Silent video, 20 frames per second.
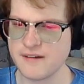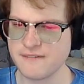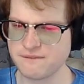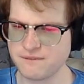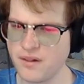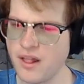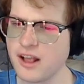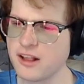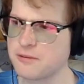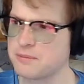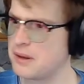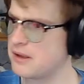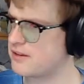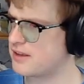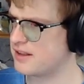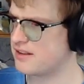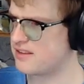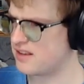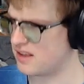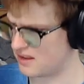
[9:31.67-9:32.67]
Fly spells
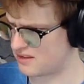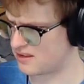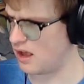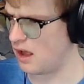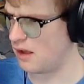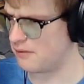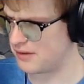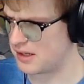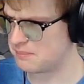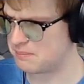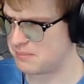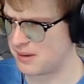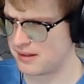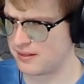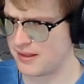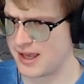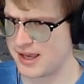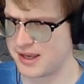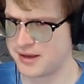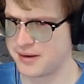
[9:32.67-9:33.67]
can still solve it, but
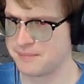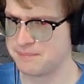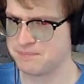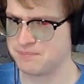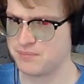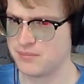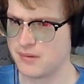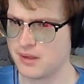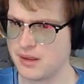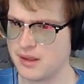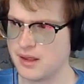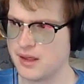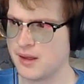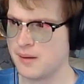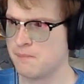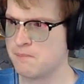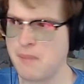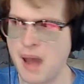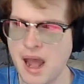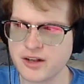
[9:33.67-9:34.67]
like,
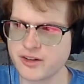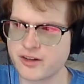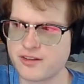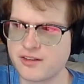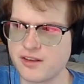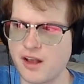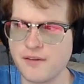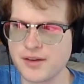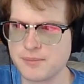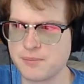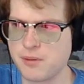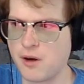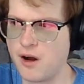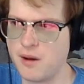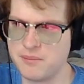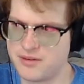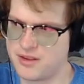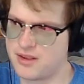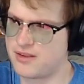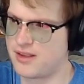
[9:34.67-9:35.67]
magic solving
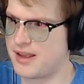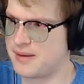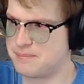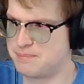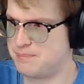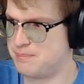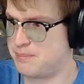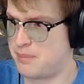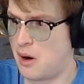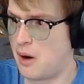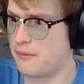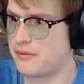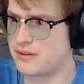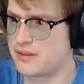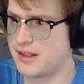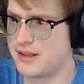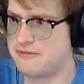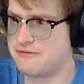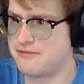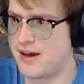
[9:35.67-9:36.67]
problems is like
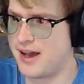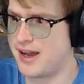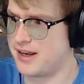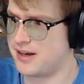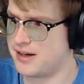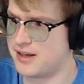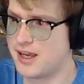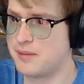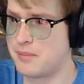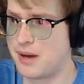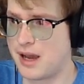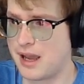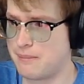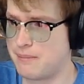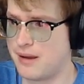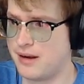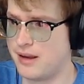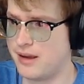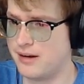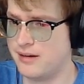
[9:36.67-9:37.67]
perfectly fine, in my
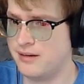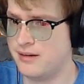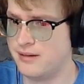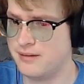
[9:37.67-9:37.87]
opinion.